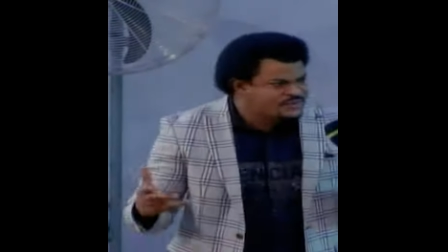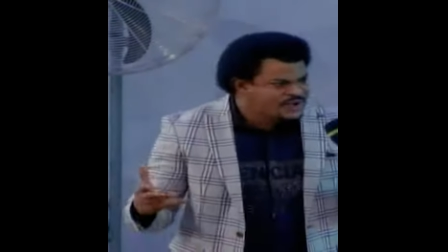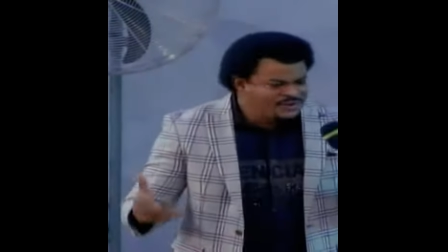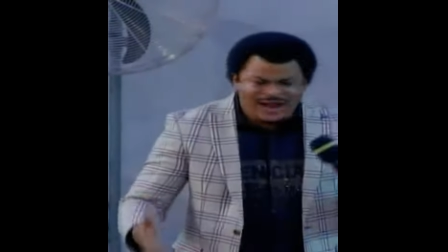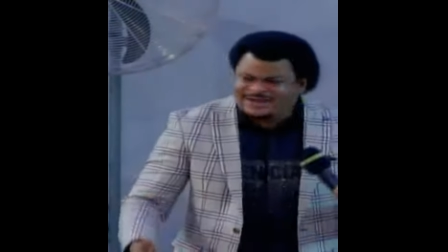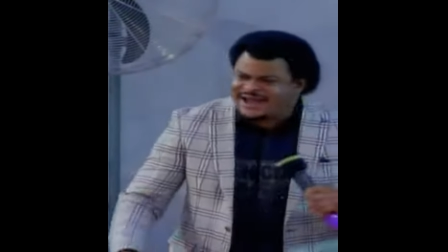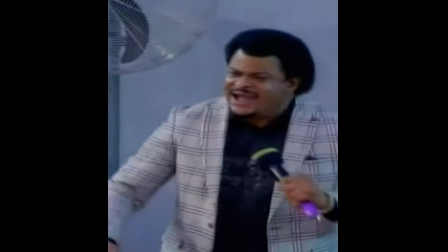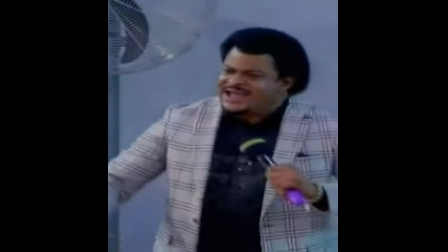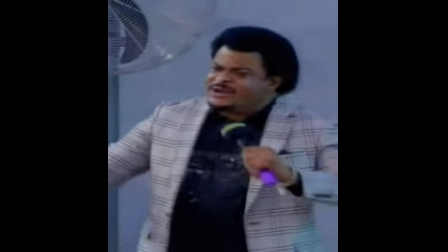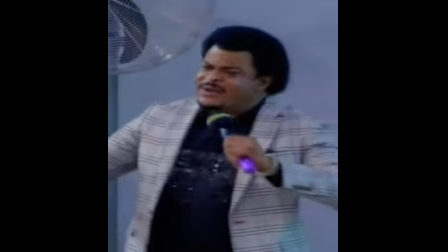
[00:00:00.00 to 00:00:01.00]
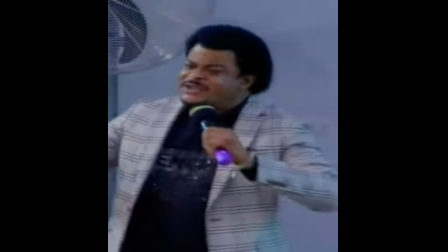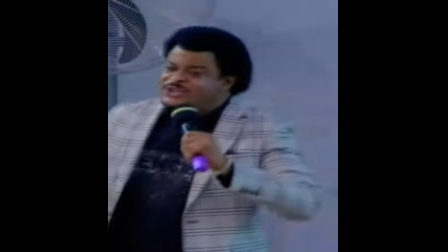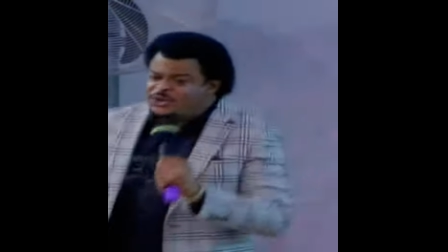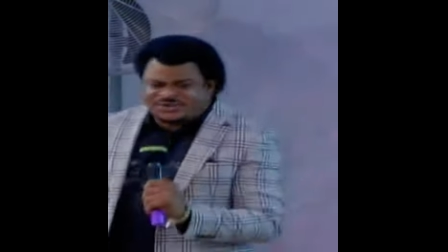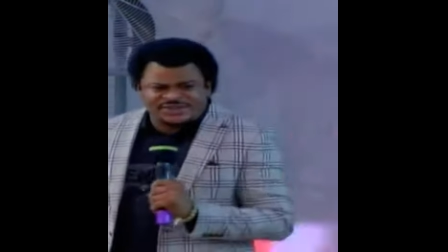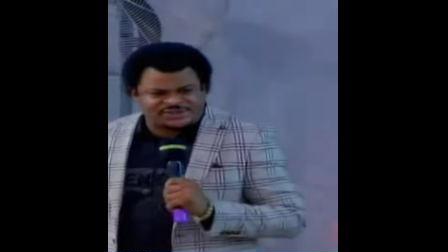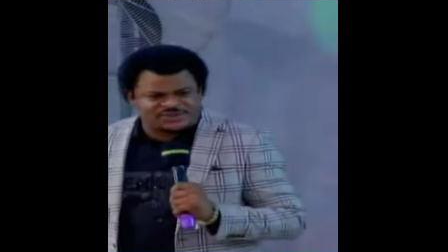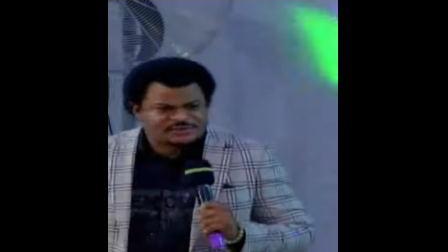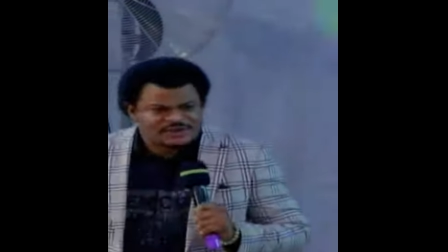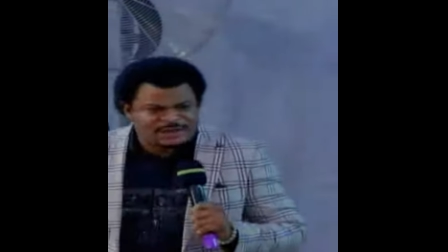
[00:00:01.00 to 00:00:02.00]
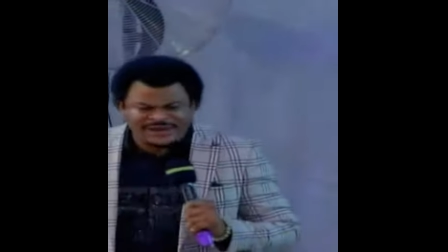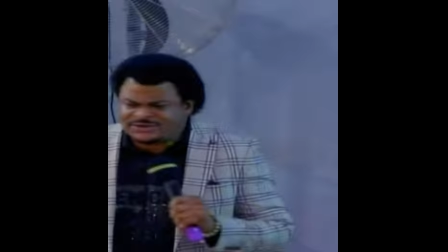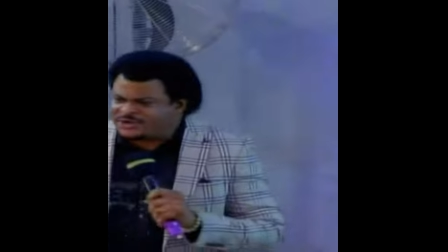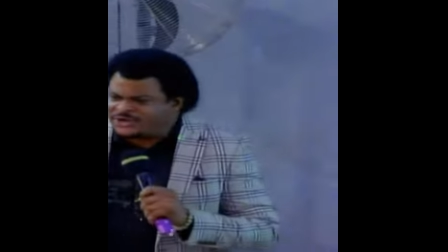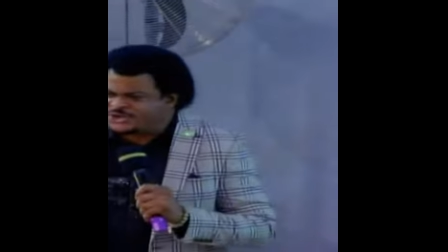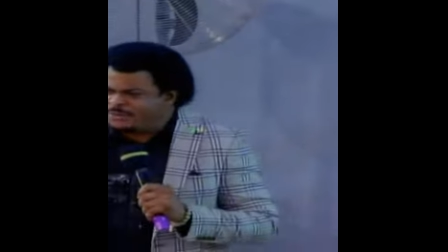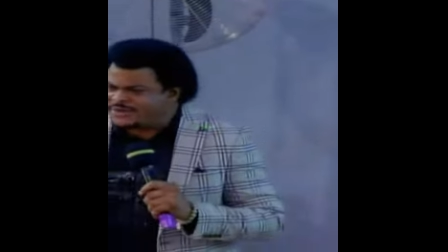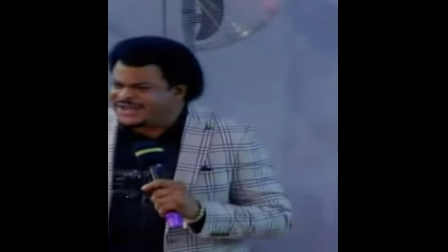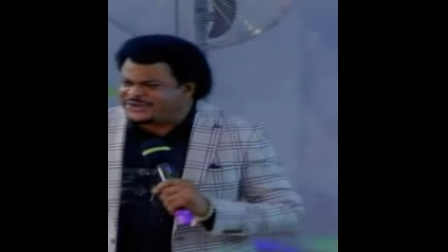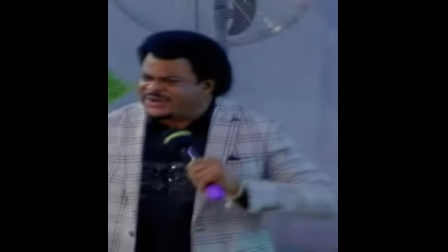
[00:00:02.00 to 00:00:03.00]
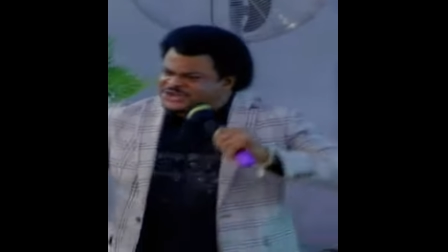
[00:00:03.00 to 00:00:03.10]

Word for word: Rather, it reduces you. Am I talking to somebody? It will